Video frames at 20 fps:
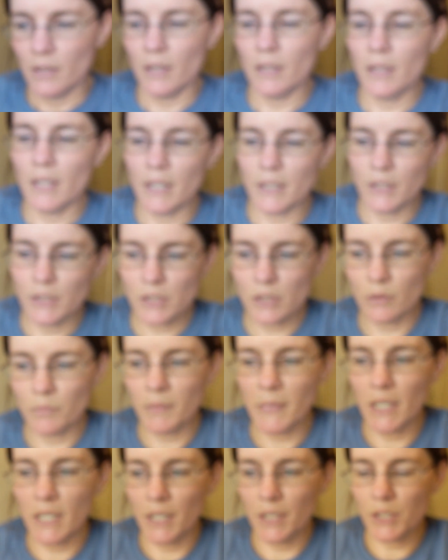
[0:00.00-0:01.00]
I love you so
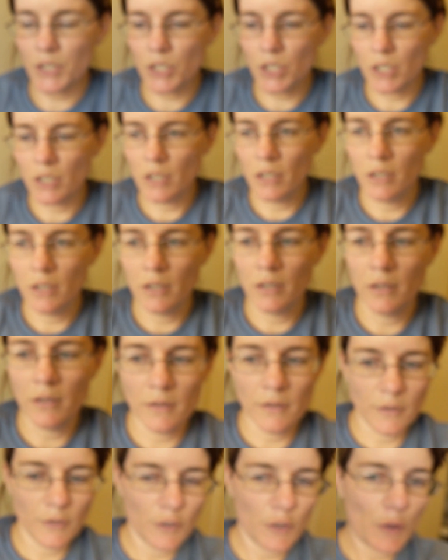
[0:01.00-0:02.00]
much.
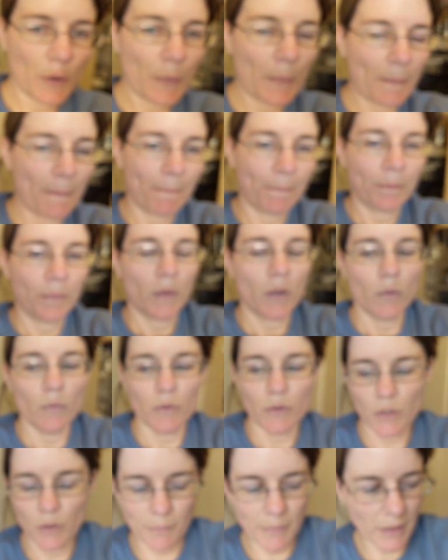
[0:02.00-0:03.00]

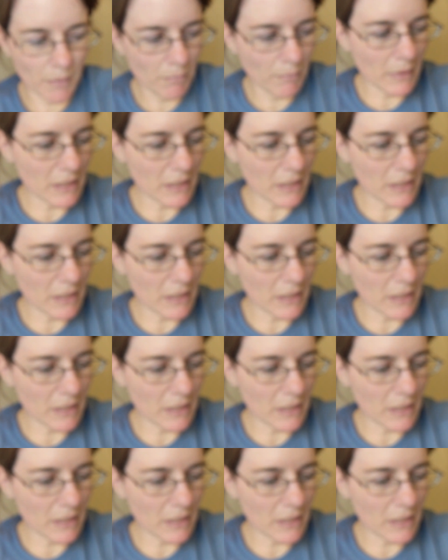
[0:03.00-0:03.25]
With your big